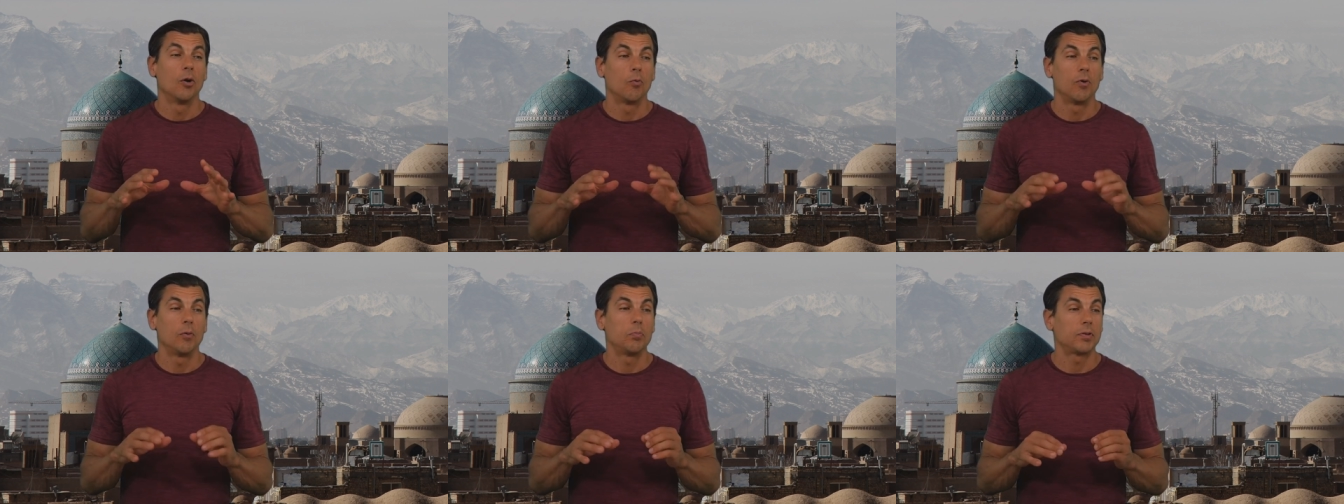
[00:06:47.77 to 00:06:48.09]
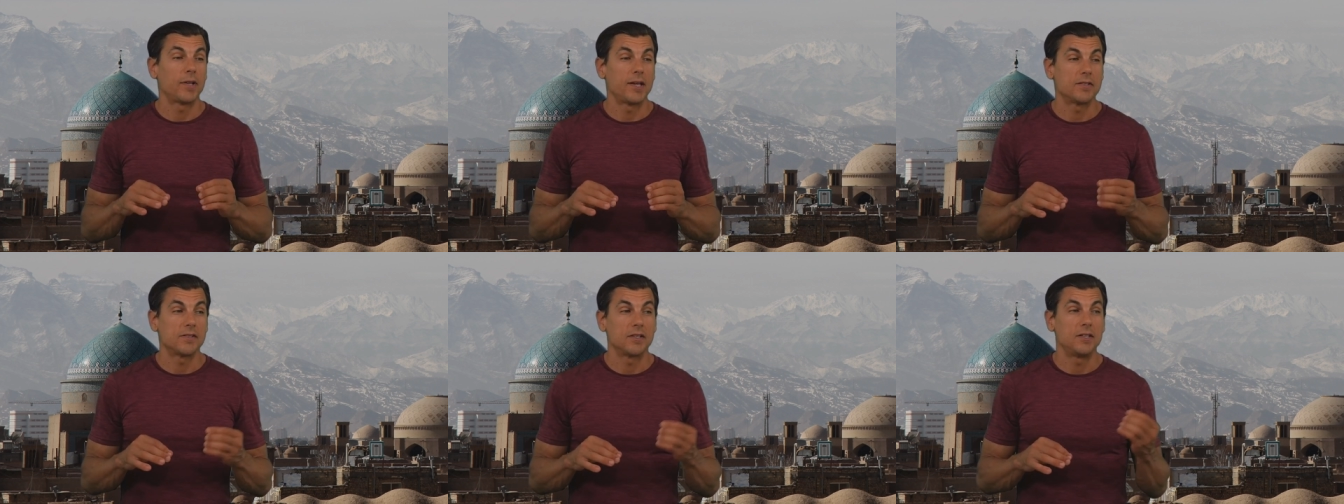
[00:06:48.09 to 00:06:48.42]

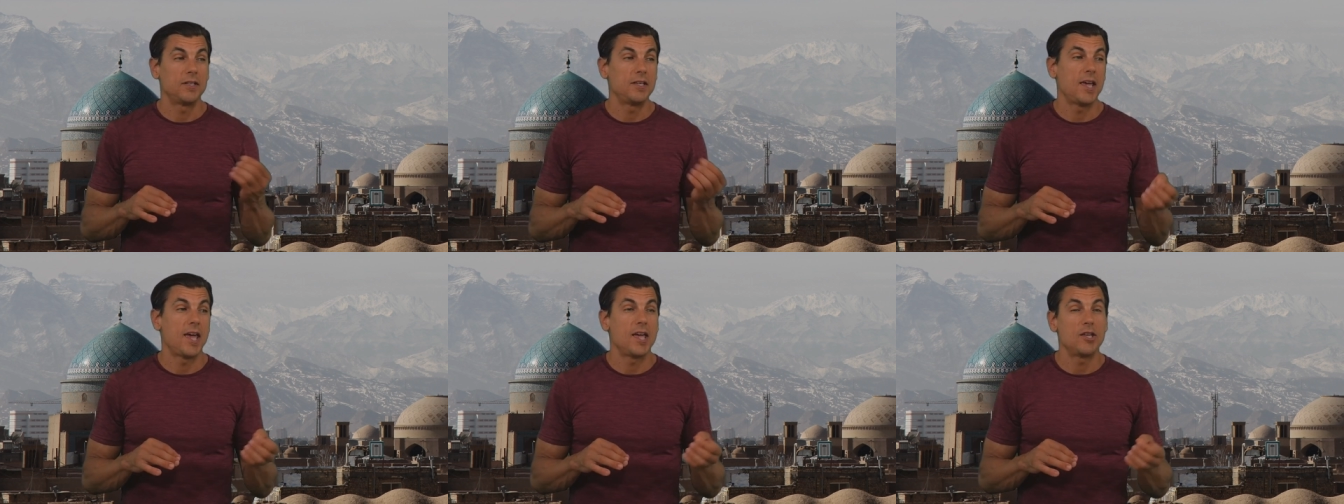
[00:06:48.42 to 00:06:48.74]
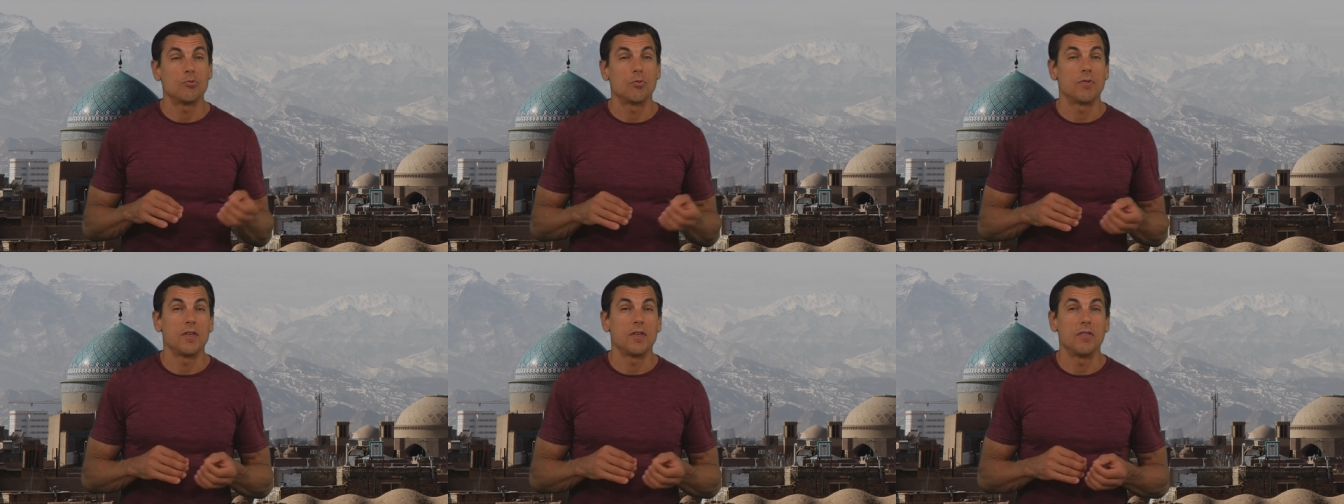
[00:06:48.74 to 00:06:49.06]
replace the T
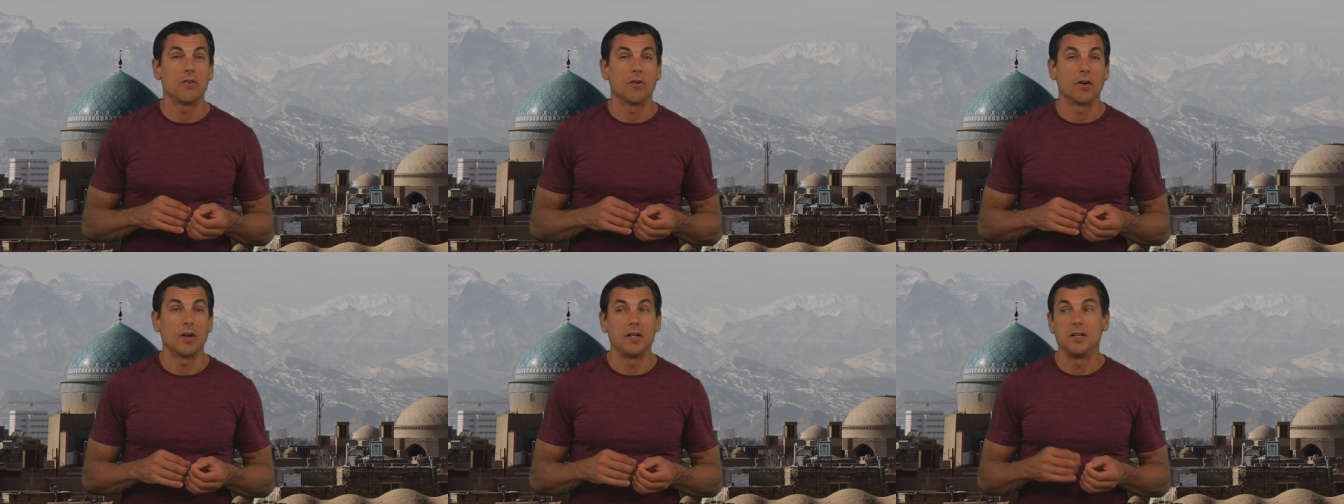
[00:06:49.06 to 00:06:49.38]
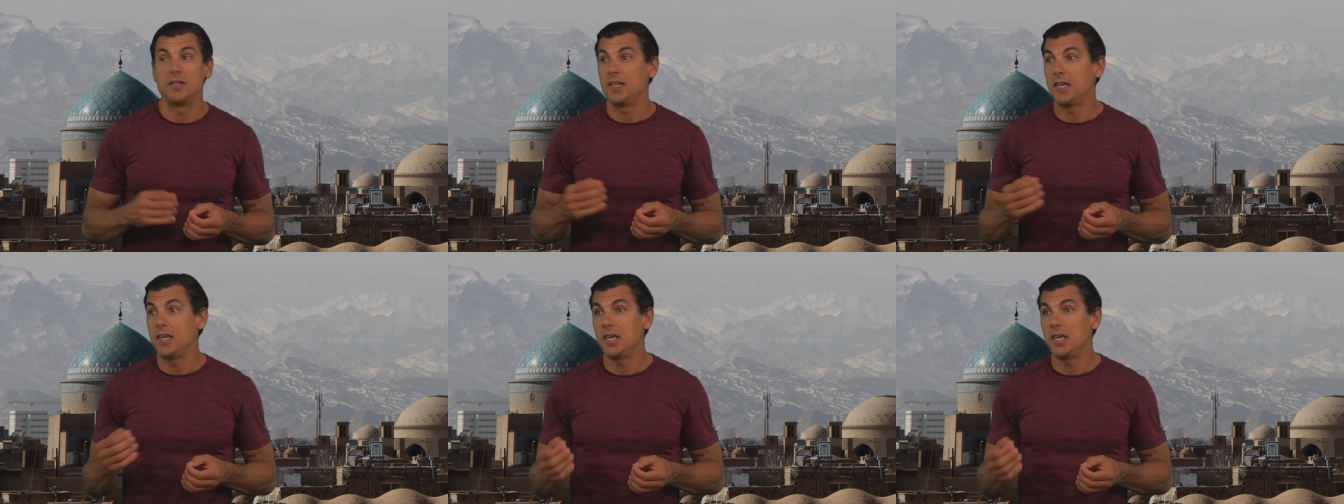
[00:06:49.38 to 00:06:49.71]
H with either a
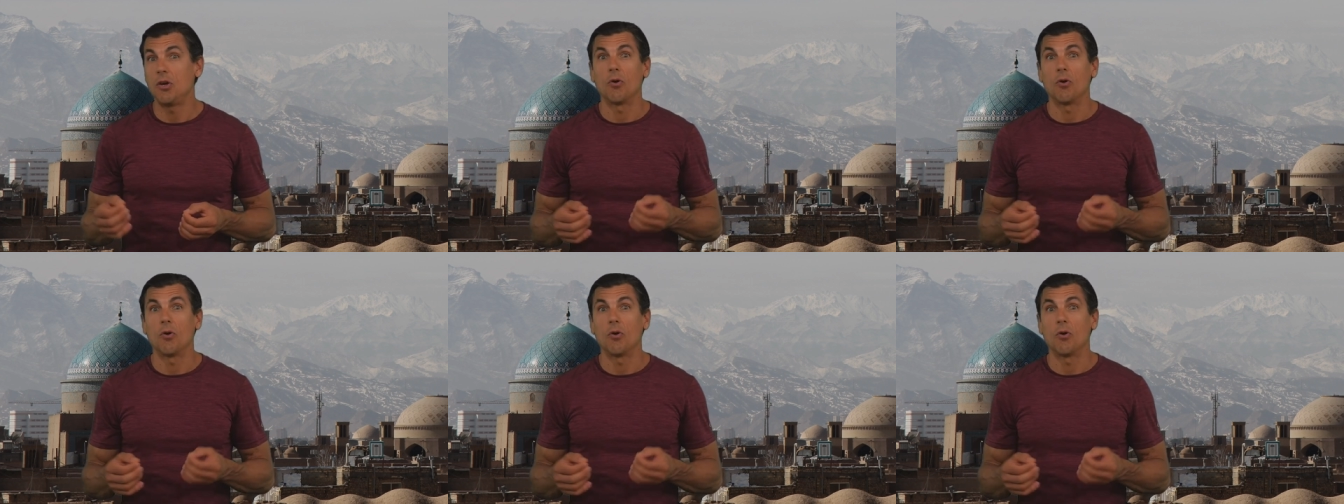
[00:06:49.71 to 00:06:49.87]
D